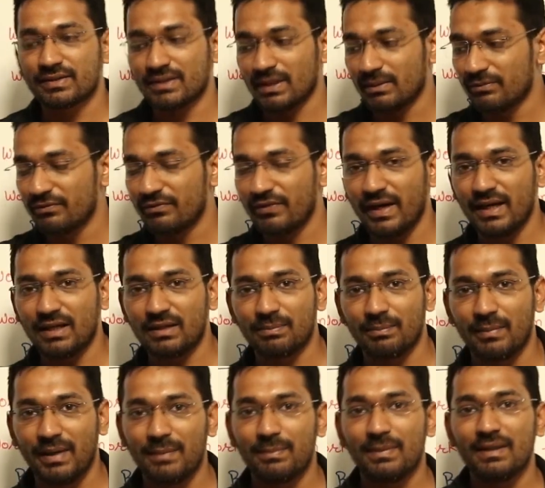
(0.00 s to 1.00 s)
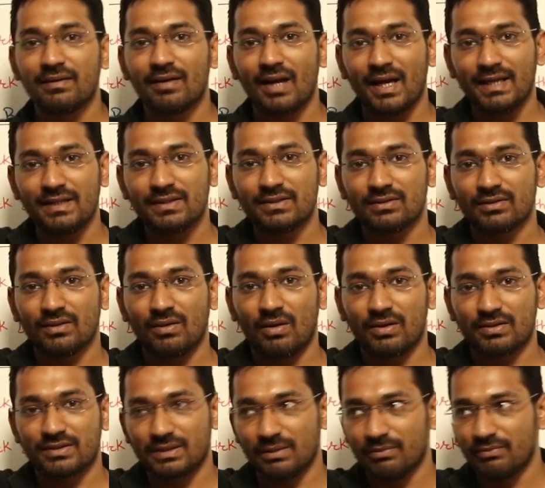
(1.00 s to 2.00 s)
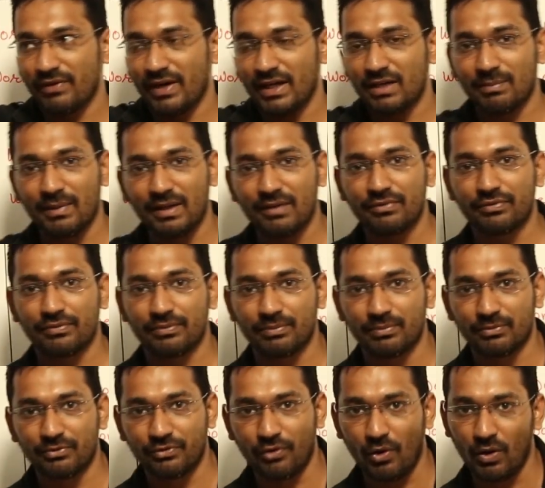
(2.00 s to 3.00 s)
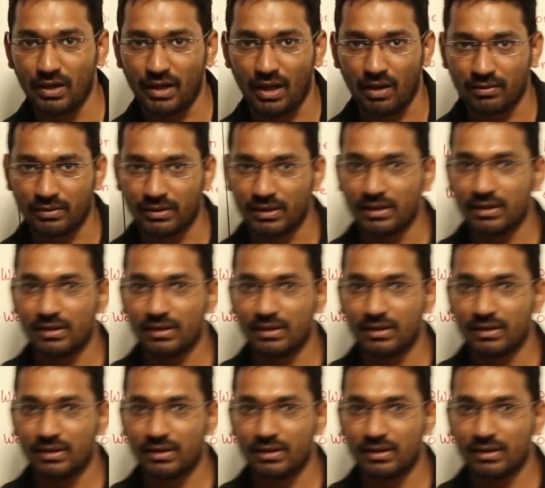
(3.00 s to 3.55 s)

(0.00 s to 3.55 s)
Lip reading: Some weight may be rise or some weight may fall down.